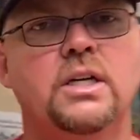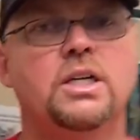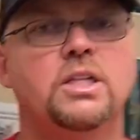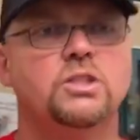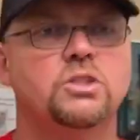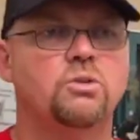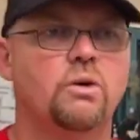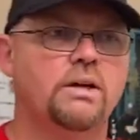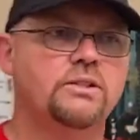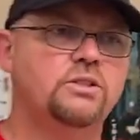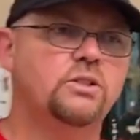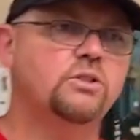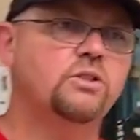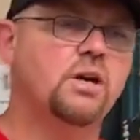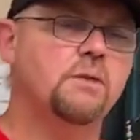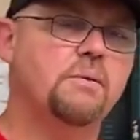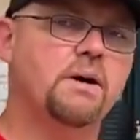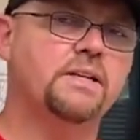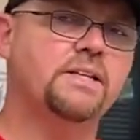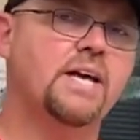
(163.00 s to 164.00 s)
So as you
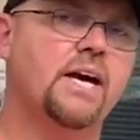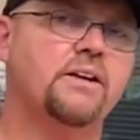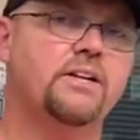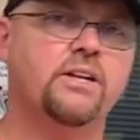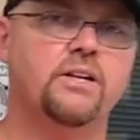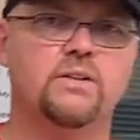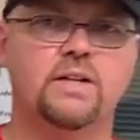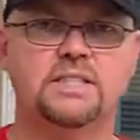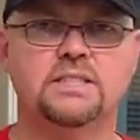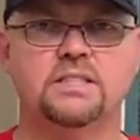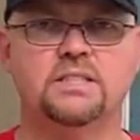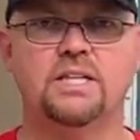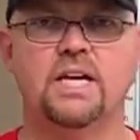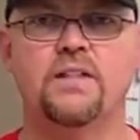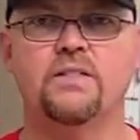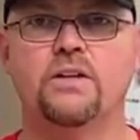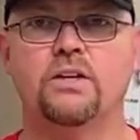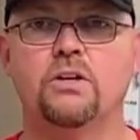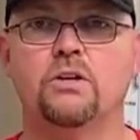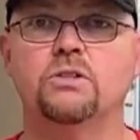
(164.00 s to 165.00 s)
come on down here, let's say
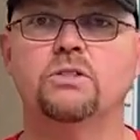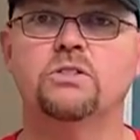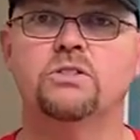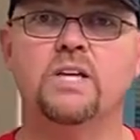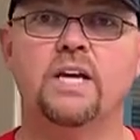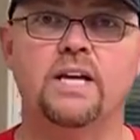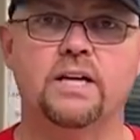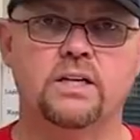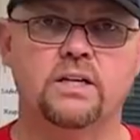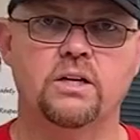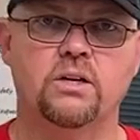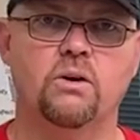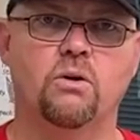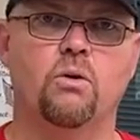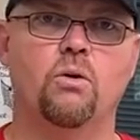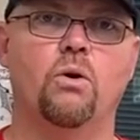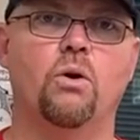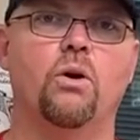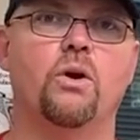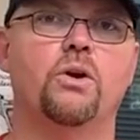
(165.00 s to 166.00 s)
that you're sick
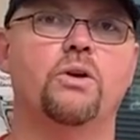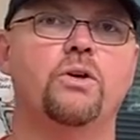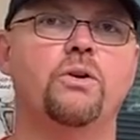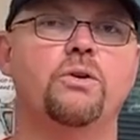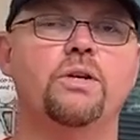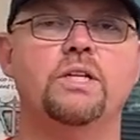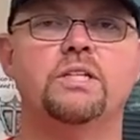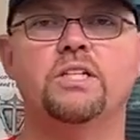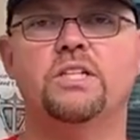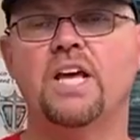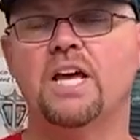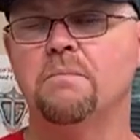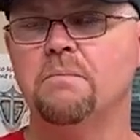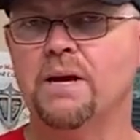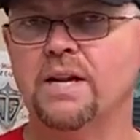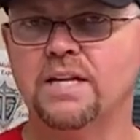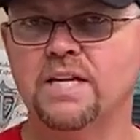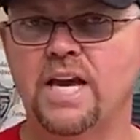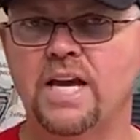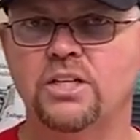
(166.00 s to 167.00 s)
or you need to take
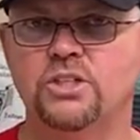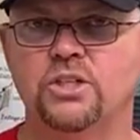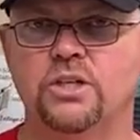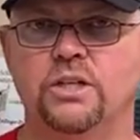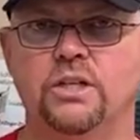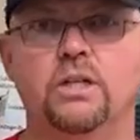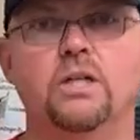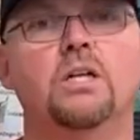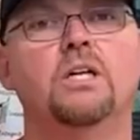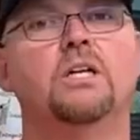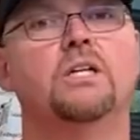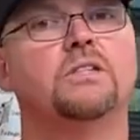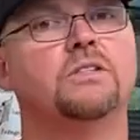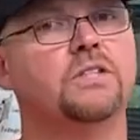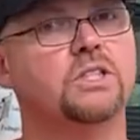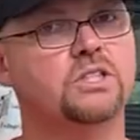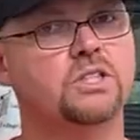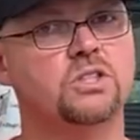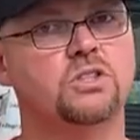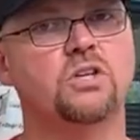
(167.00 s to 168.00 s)
medication.
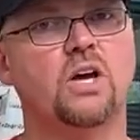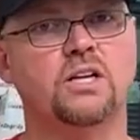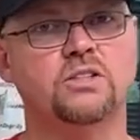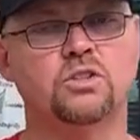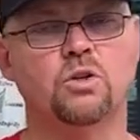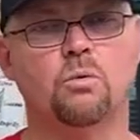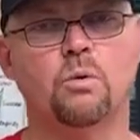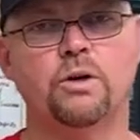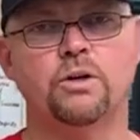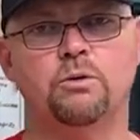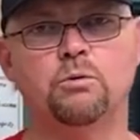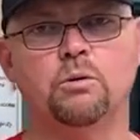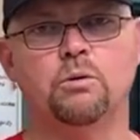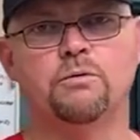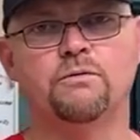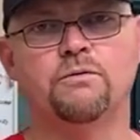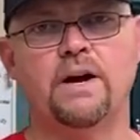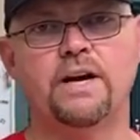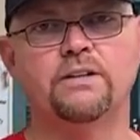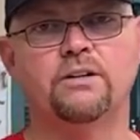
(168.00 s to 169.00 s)
This is also where you will
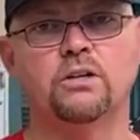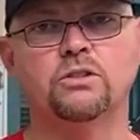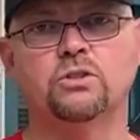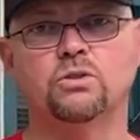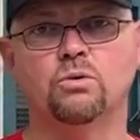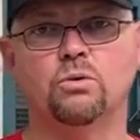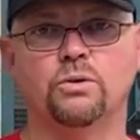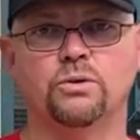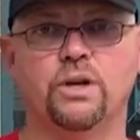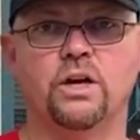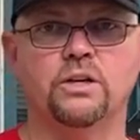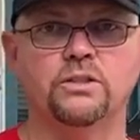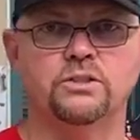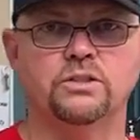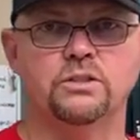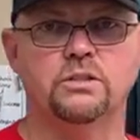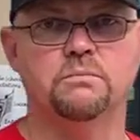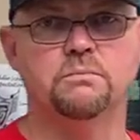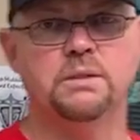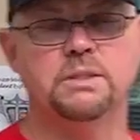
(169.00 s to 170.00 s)
find our school
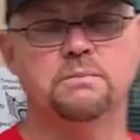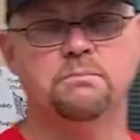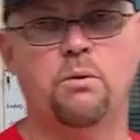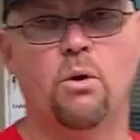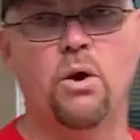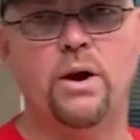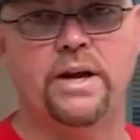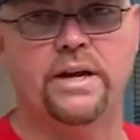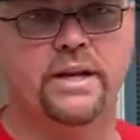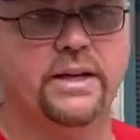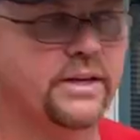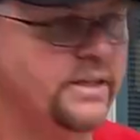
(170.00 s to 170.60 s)
nurse, Miss Boyd.